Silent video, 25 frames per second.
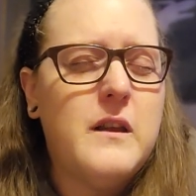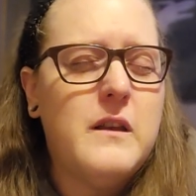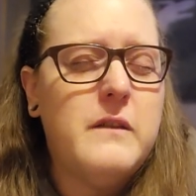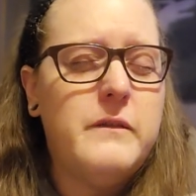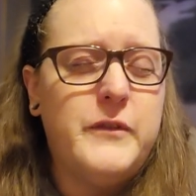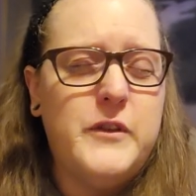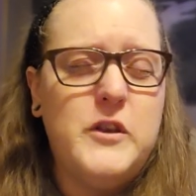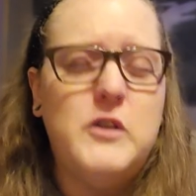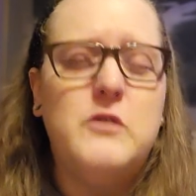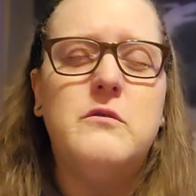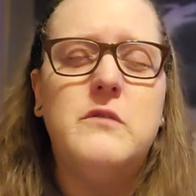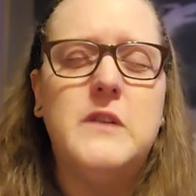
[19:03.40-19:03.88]

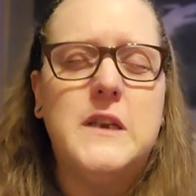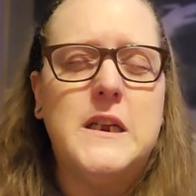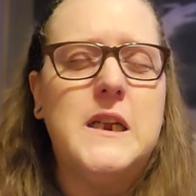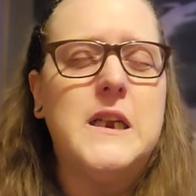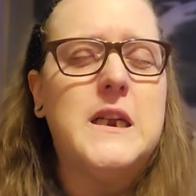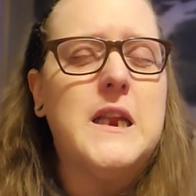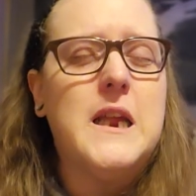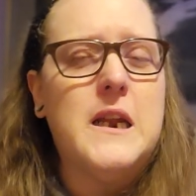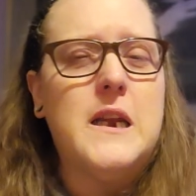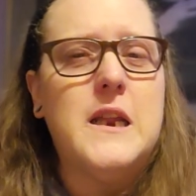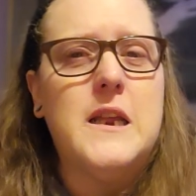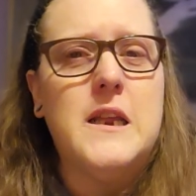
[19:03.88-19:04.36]
if you
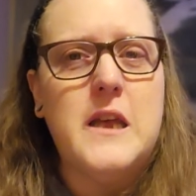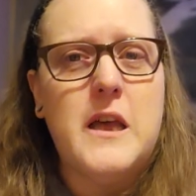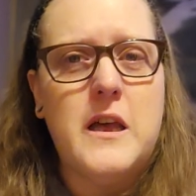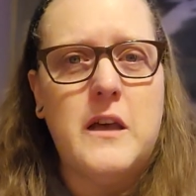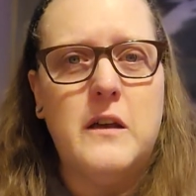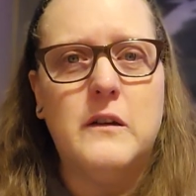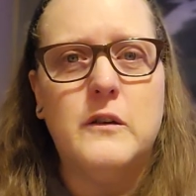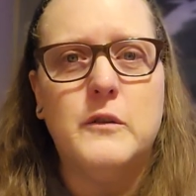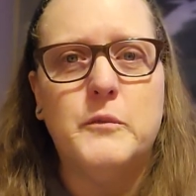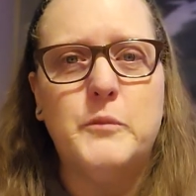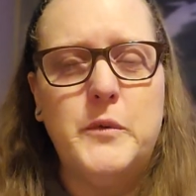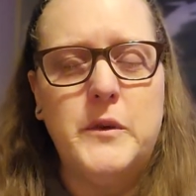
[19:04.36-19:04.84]
need any
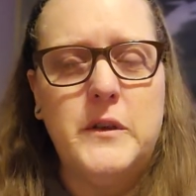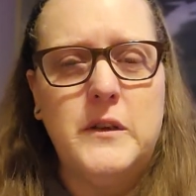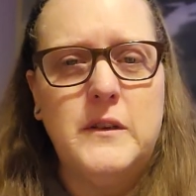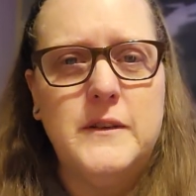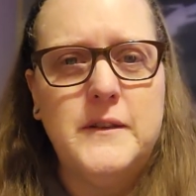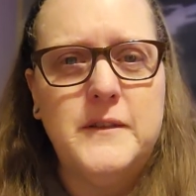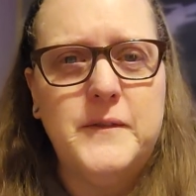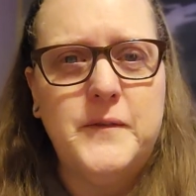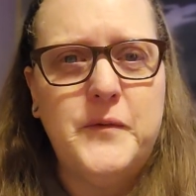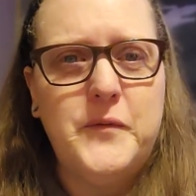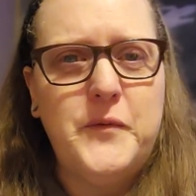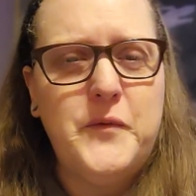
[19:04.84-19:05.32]
help,
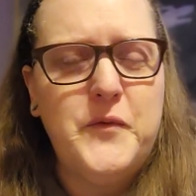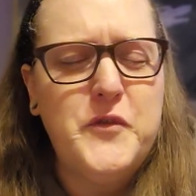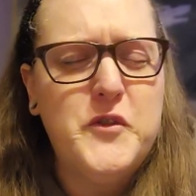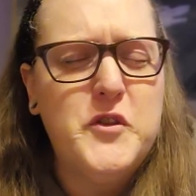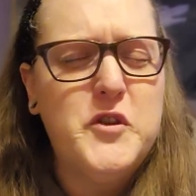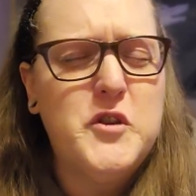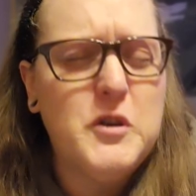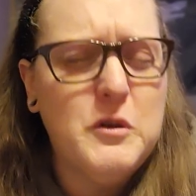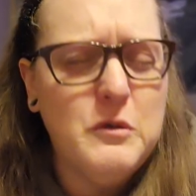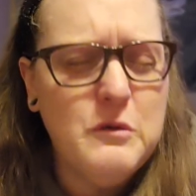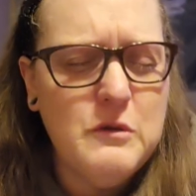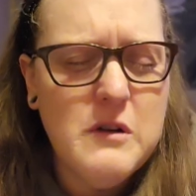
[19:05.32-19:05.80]

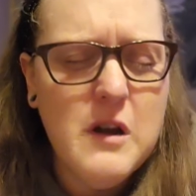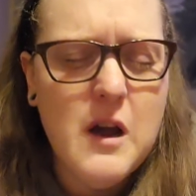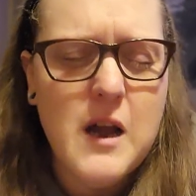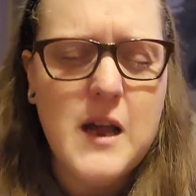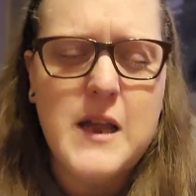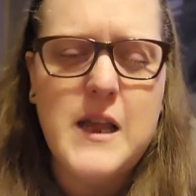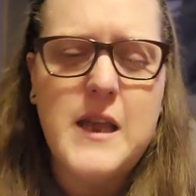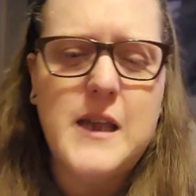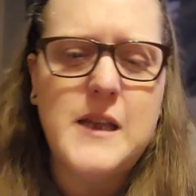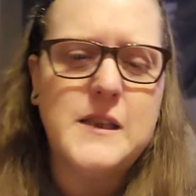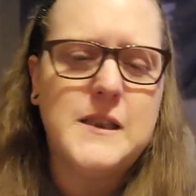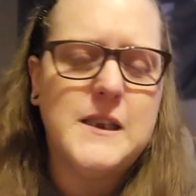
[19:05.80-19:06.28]
do
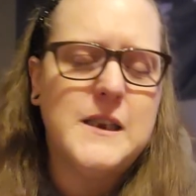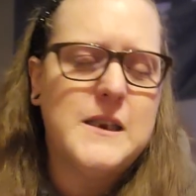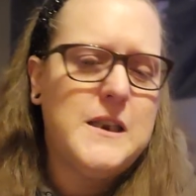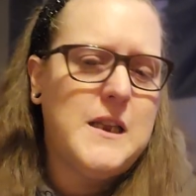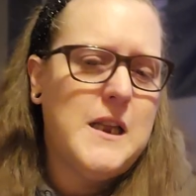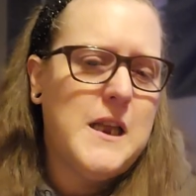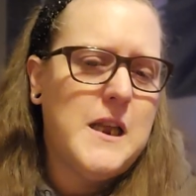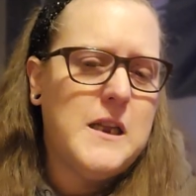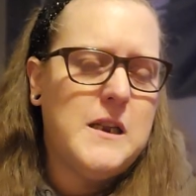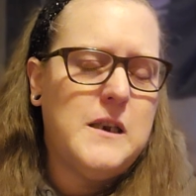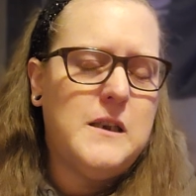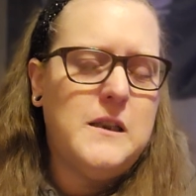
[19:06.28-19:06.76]
not
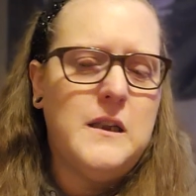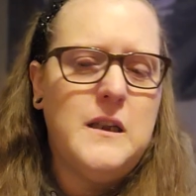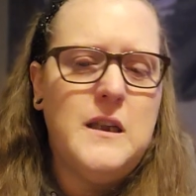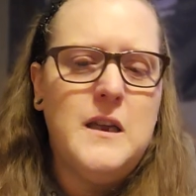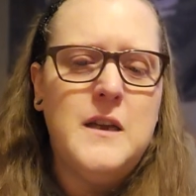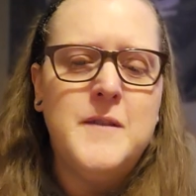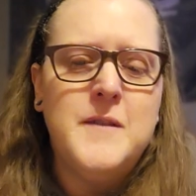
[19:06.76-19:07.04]
hesitate.